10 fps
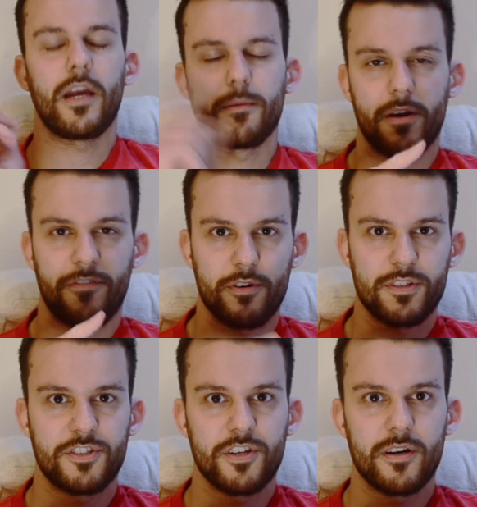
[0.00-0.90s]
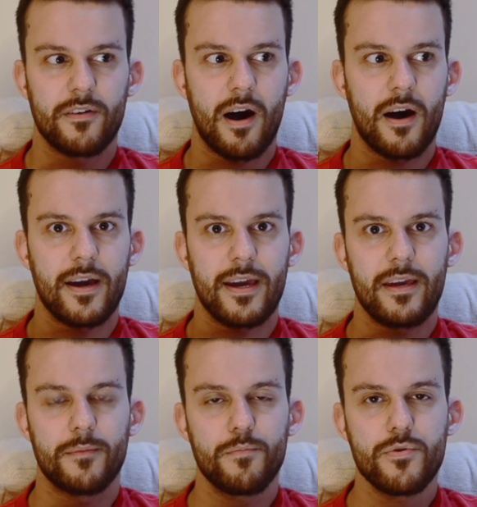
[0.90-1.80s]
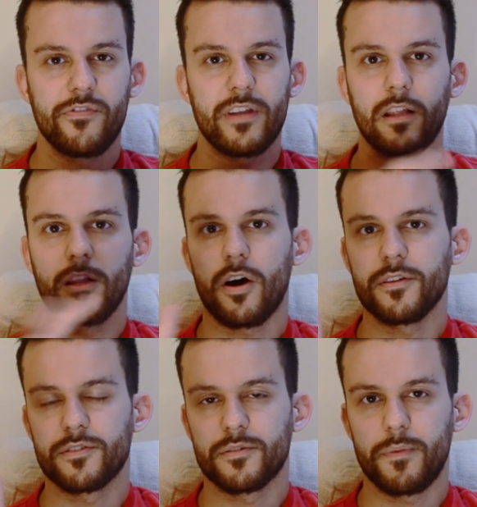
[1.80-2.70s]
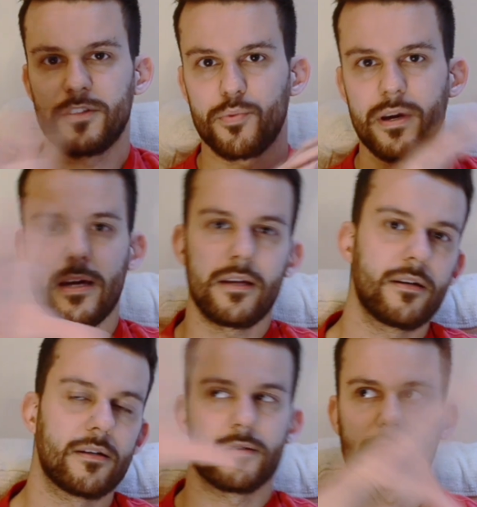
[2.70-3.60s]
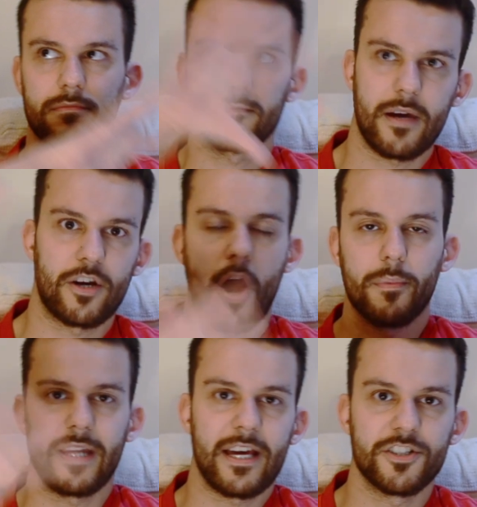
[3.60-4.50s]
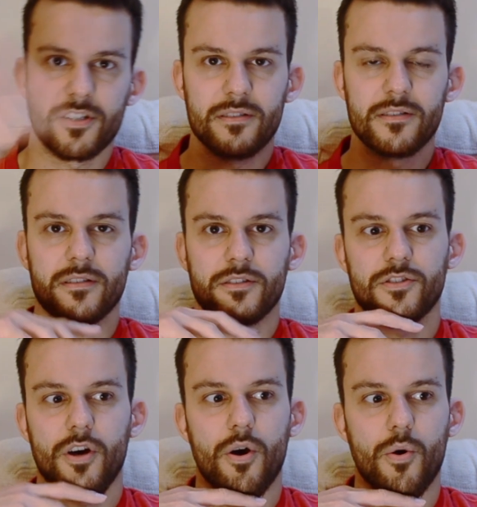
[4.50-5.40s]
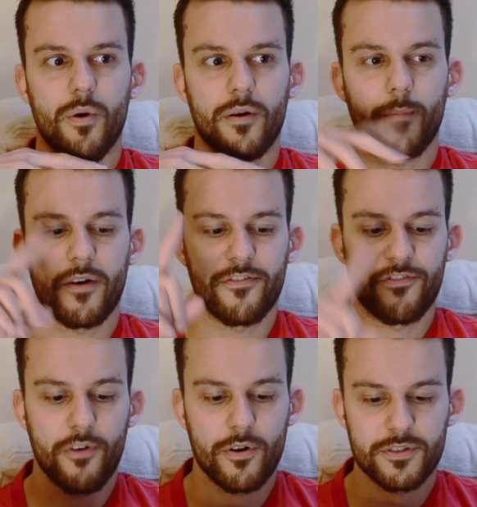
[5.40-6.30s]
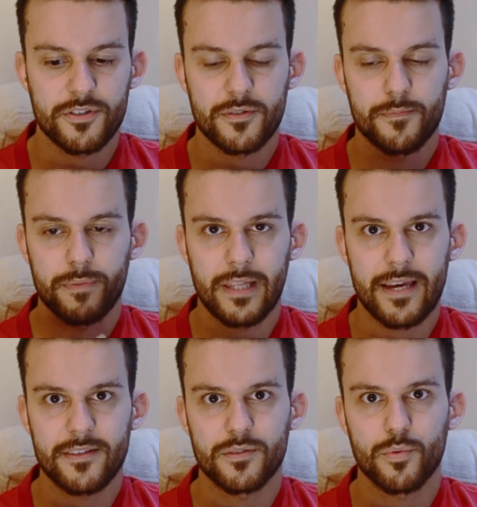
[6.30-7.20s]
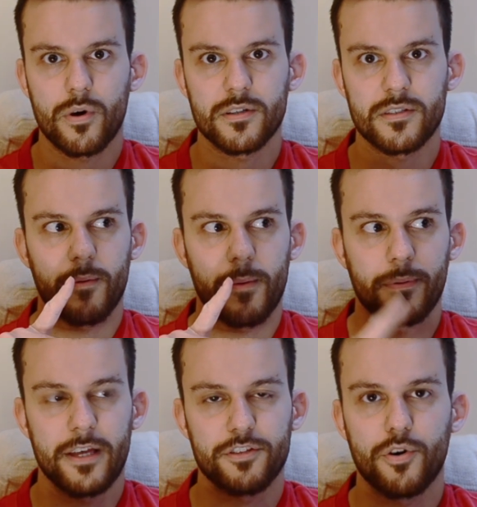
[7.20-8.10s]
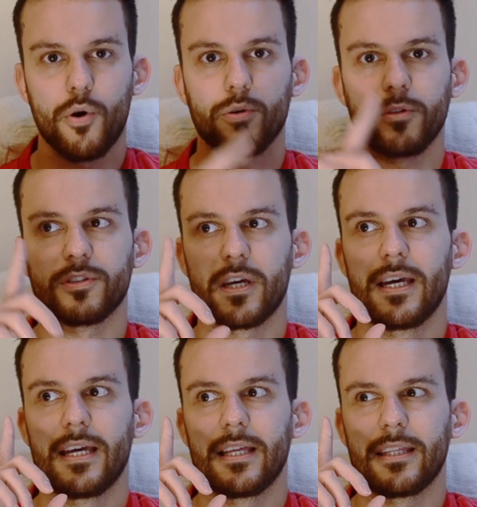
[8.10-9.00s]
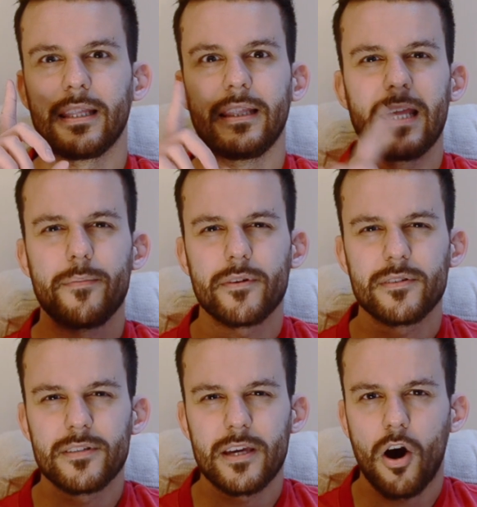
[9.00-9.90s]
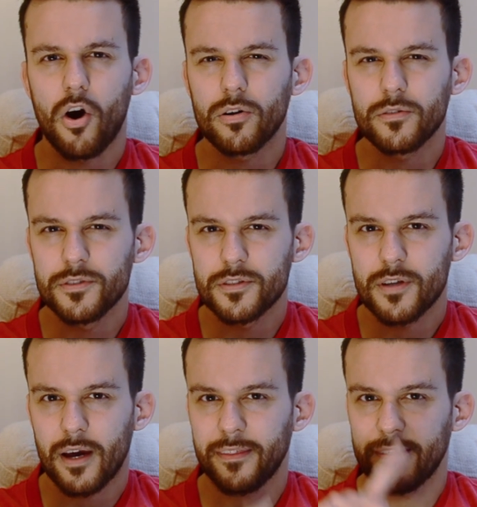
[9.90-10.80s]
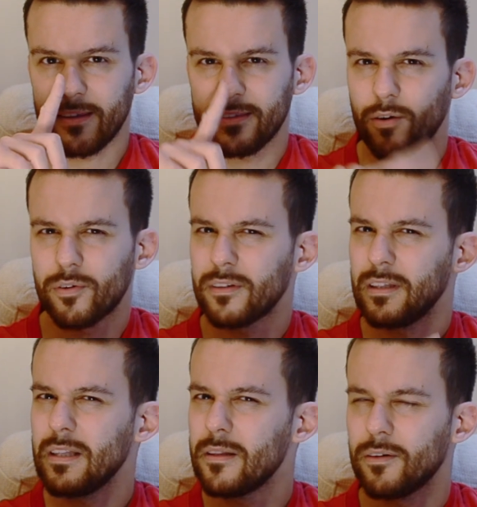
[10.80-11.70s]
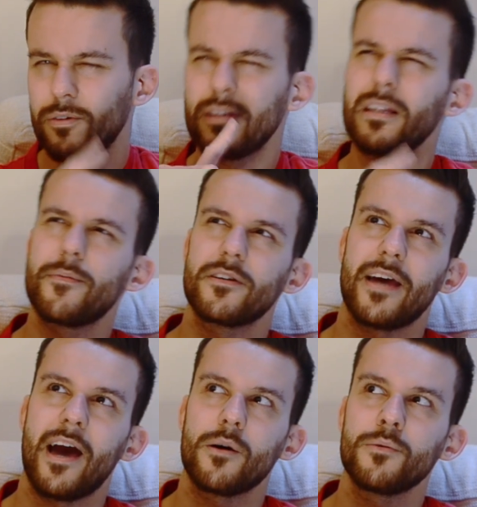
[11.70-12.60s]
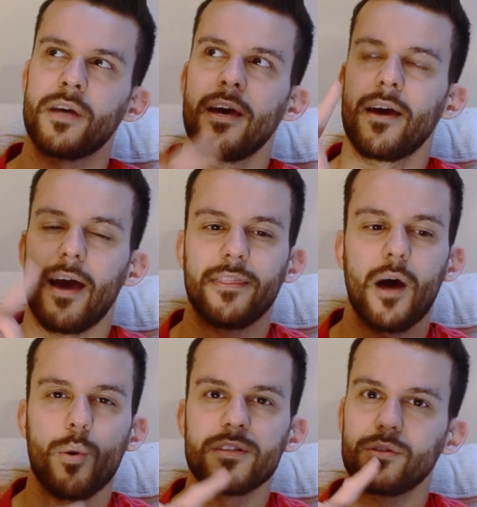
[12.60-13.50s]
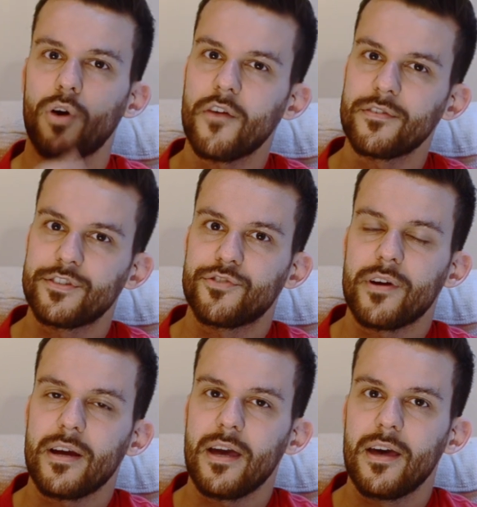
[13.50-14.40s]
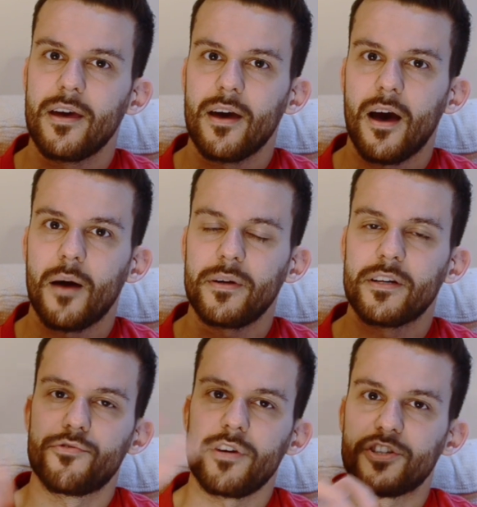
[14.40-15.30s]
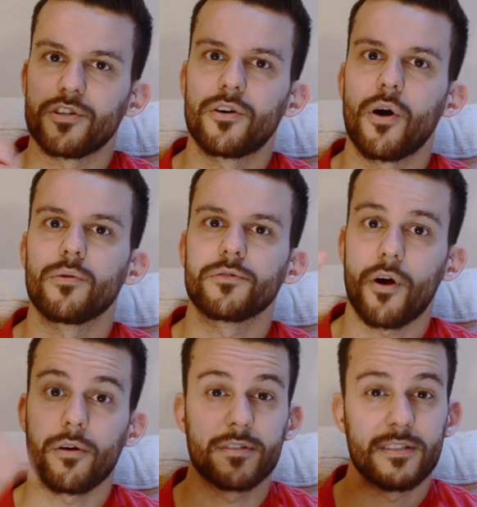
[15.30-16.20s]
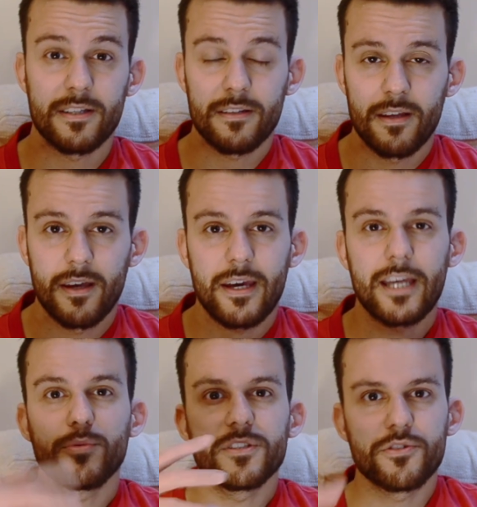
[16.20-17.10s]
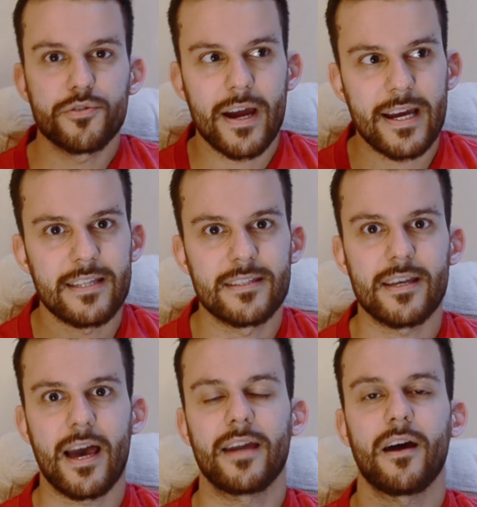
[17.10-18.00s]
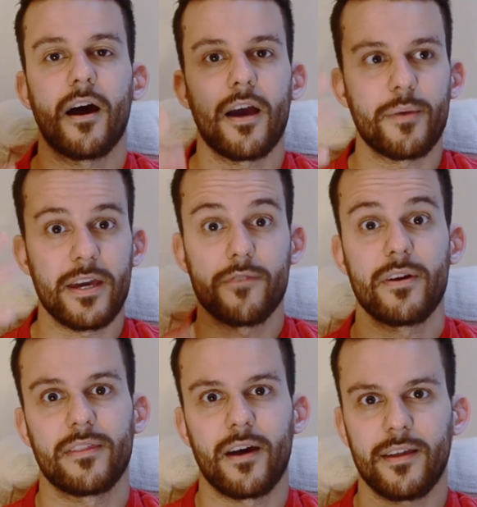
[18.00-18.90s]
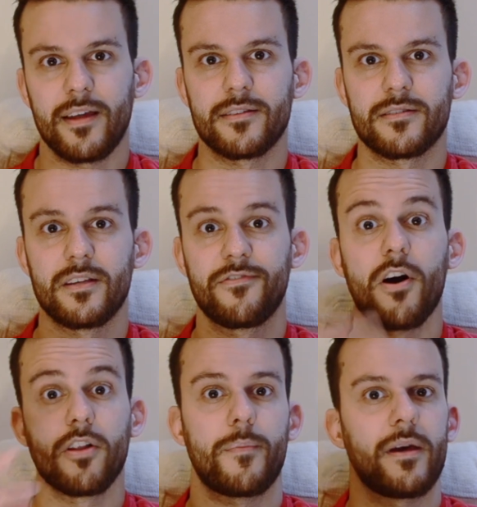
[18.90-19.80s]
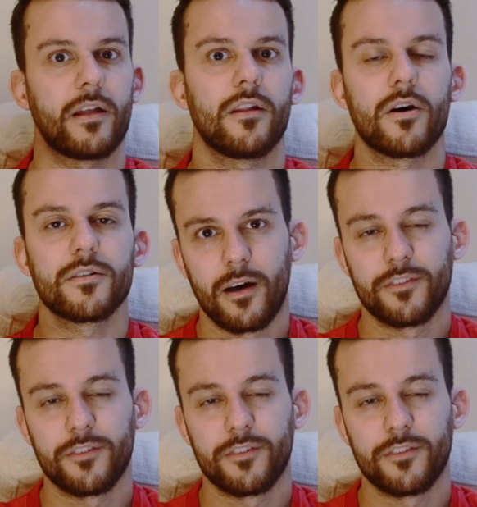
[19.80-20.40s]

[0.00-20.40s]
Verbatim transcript: In my first year, I moved a lot between accommodations. So my first place was a place called the Liberty Halls, I think, or, or the Liberty House, and that was in Coventry, um, in a region called Earlston. It was great, and I am hearing that it's developing a lot.